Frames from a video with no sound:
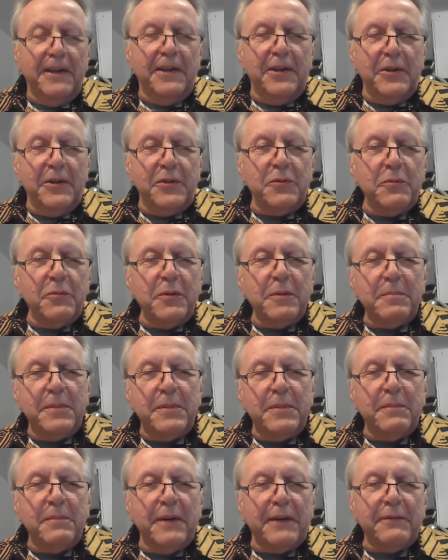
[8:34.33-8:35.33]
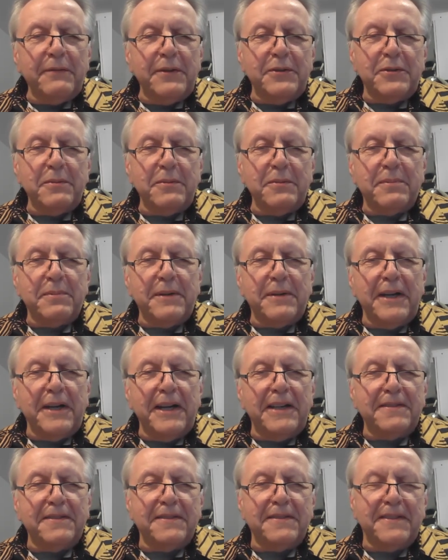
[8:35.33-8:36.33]
You will be very
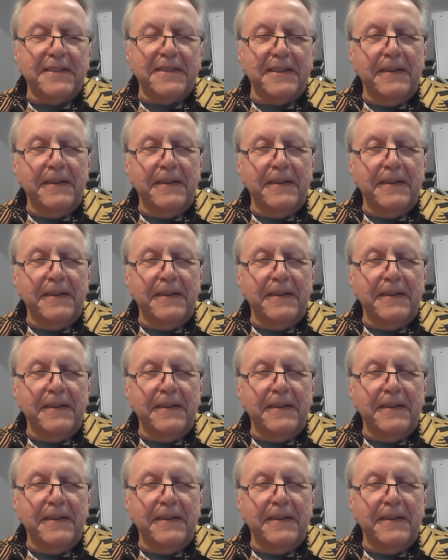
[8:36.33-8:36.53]
surprised.